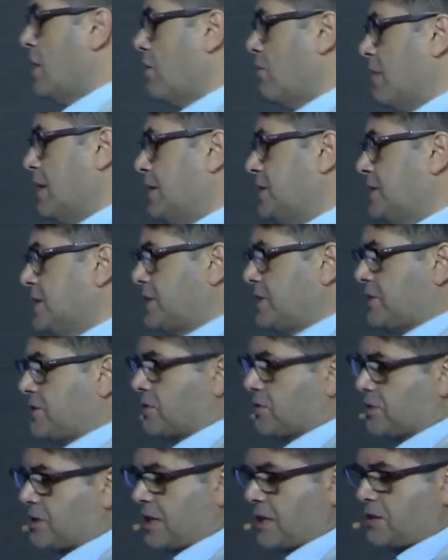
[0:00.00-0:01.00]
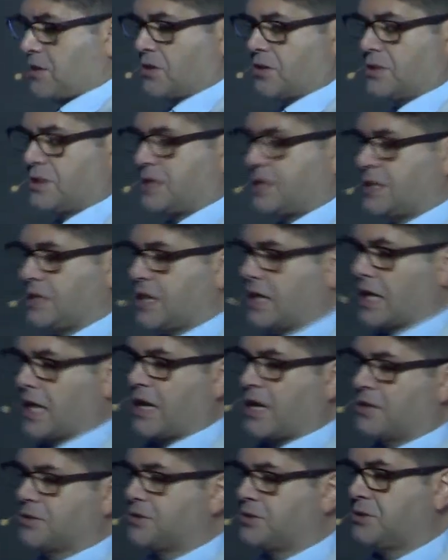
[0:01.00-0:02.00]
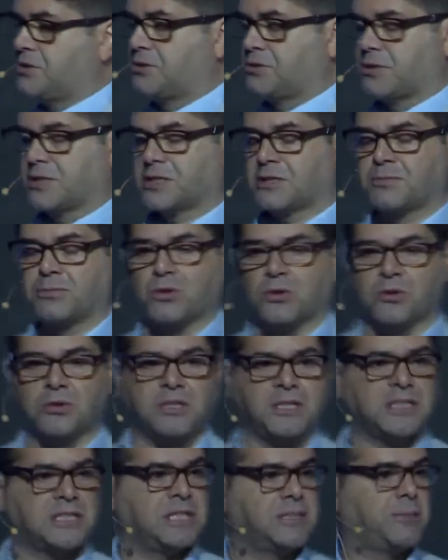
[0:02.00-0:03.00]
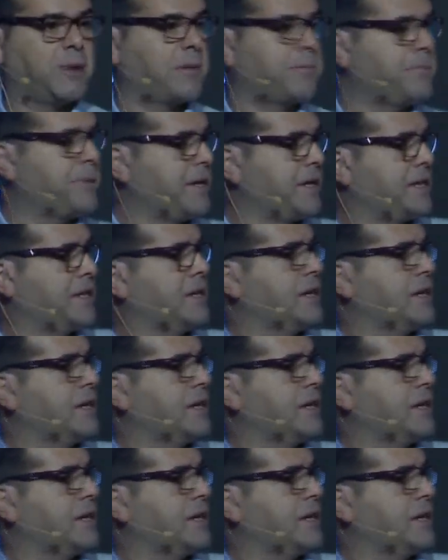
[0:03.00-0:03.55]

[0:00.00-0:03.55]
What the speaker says: where digital technology allows you to explore easily by picking